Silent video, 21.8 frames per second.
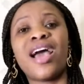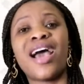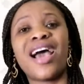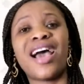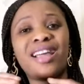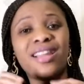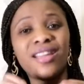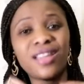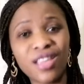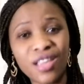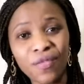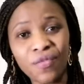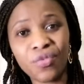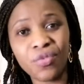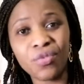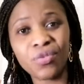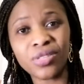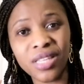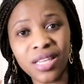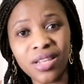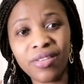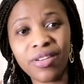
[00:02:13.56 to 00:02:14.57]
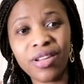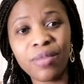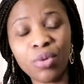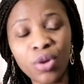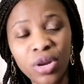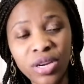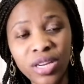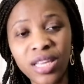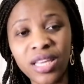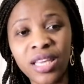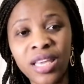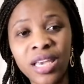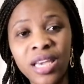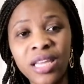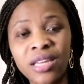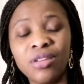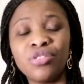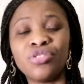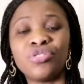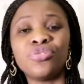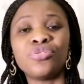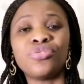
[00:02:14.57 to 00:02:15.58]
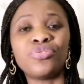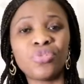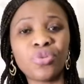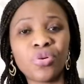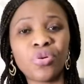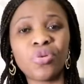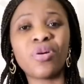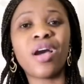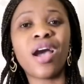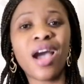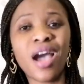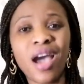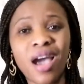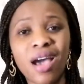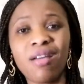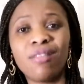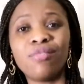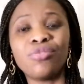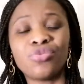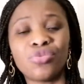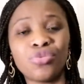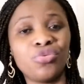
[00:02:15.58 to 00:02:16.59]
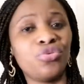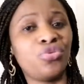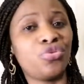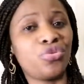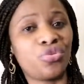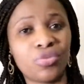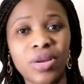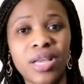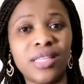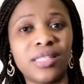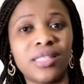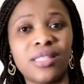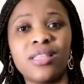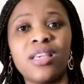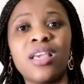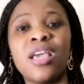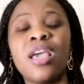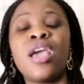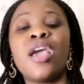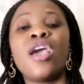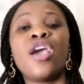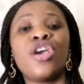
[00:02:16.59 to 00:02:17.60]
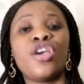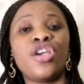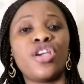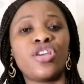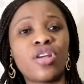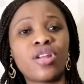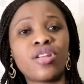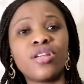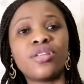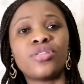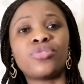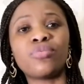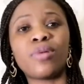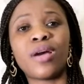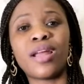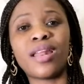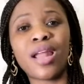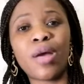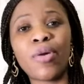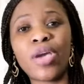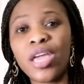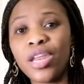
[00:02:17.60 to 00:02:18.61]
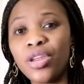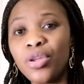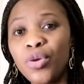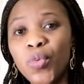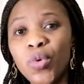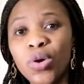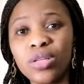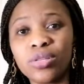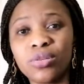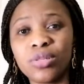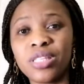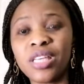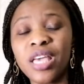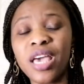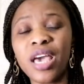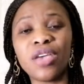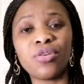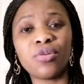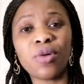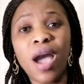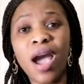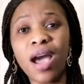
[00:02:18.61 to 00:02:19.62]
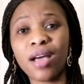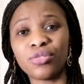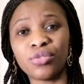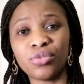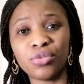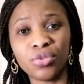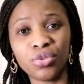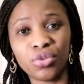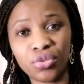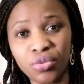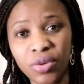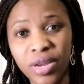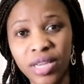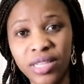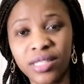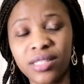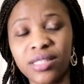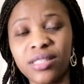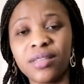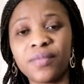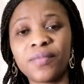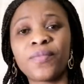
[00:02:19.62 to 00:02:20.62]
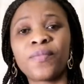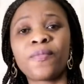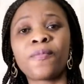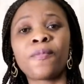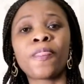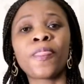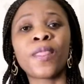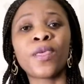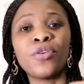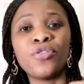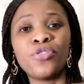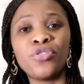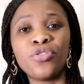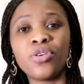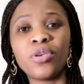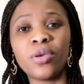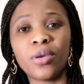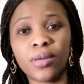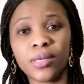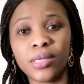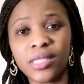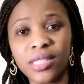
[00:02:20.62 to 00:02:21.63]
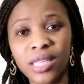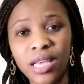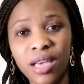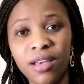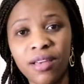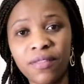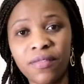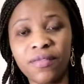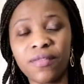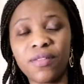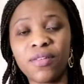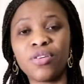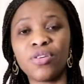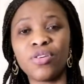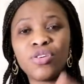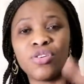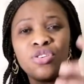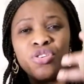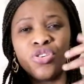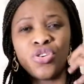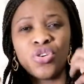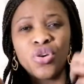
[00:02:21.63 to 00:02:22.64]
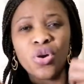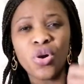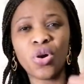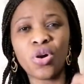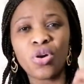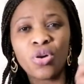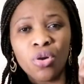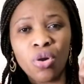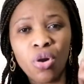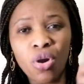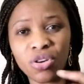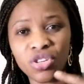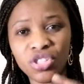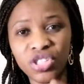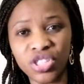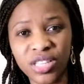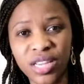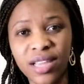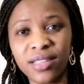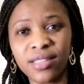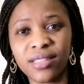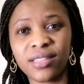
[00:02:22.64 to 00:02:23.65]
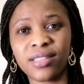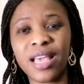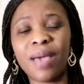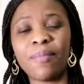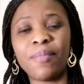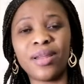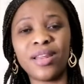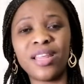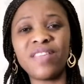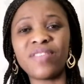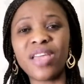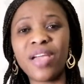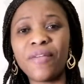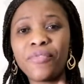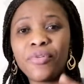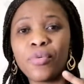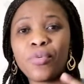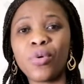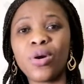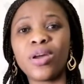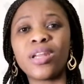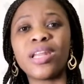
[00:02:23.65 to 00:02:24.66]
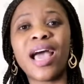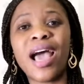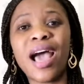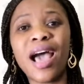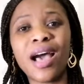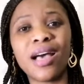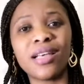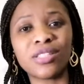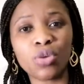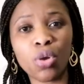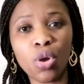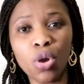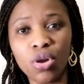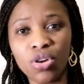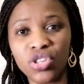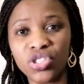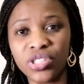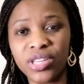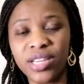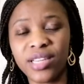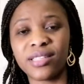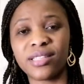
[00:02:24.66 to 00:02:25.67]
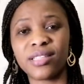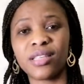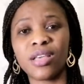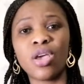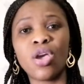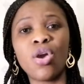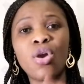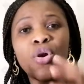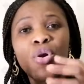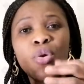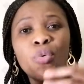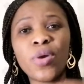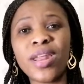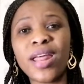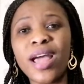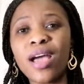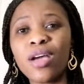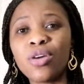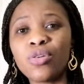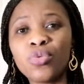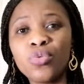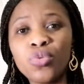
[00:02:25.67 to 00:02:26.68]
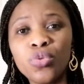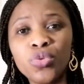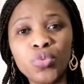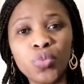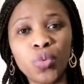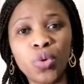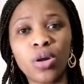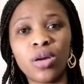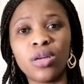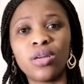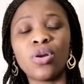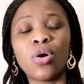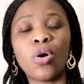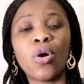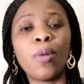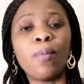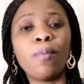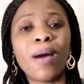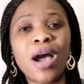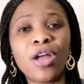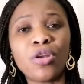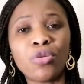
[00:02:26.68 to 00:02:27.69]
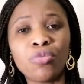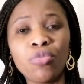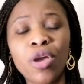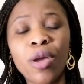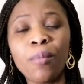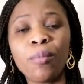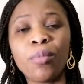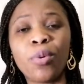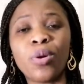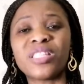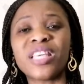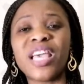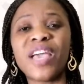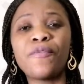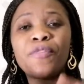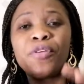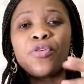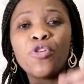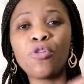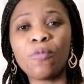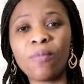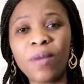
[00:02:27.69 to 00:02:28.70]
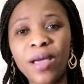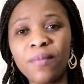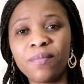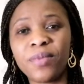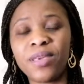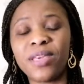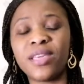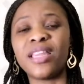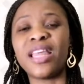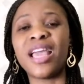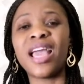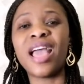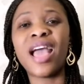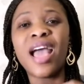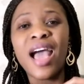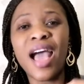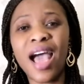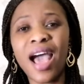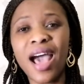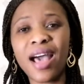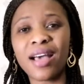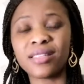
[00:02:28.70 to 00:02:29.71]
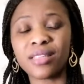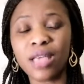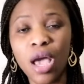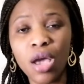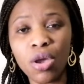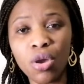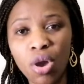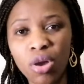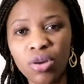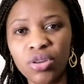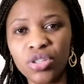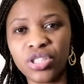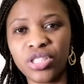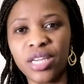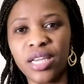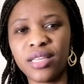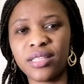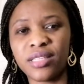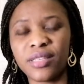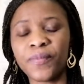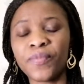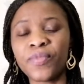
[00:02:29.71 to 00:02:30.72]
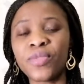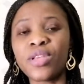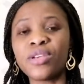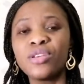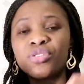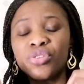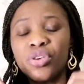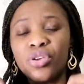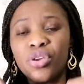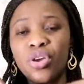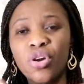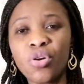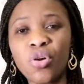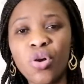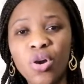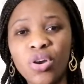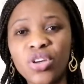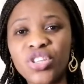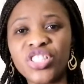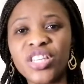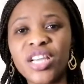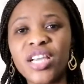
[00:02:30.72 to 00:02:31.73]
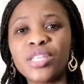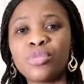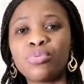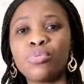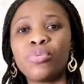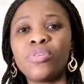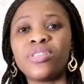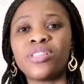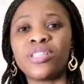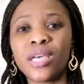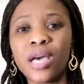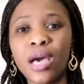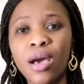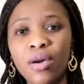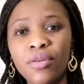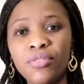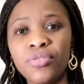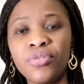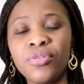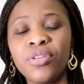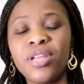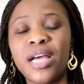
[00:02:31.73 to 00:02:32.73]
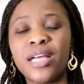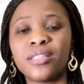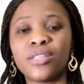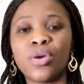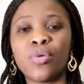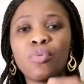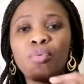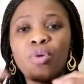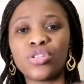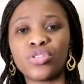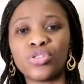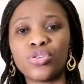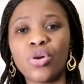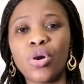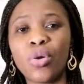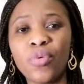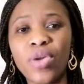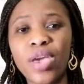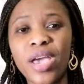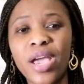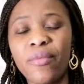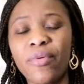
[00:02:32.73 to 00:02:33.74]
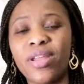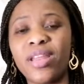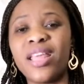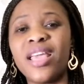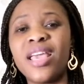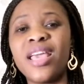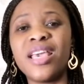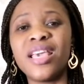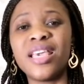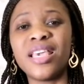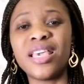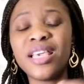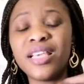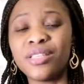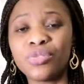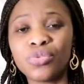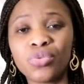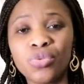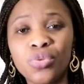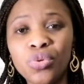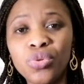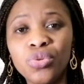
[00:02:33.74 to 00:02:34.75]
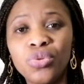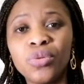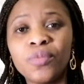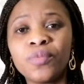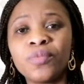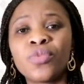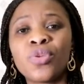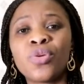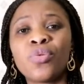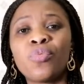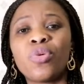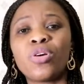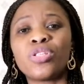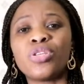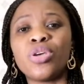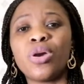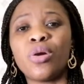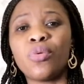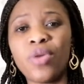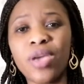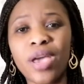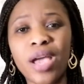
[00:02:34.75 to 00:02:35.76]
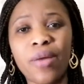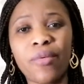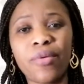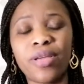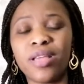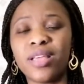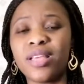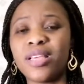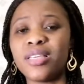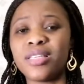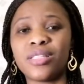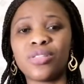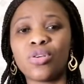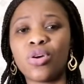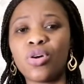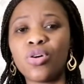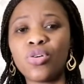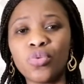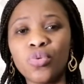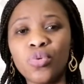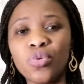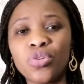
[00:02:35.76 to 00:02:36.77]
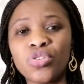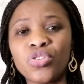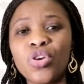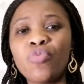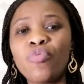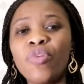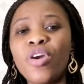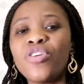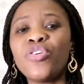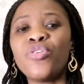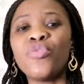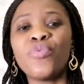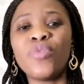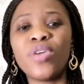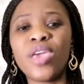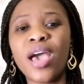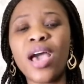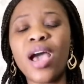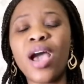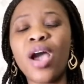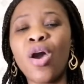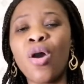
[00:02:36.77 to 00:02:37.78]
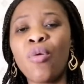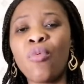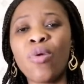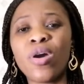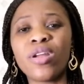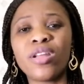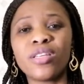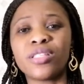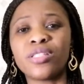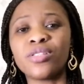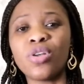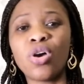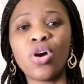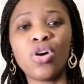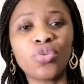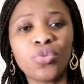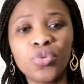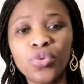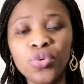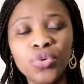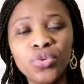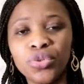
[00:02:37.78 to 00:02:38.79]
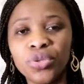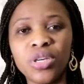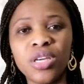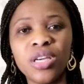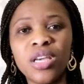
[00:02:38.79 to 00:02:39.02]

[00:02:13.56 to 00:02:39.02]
And if you say you're a born again, you should know how to dress. You don't need to allow anyone to tell you how to dress. You yourself, your conscience, I believe everyone has conscience, whether good one or bad one, but every human being has conscience. So your conscience will tell you that what you're wearing is good, what you're wearing is not good. So when you wear what is not good,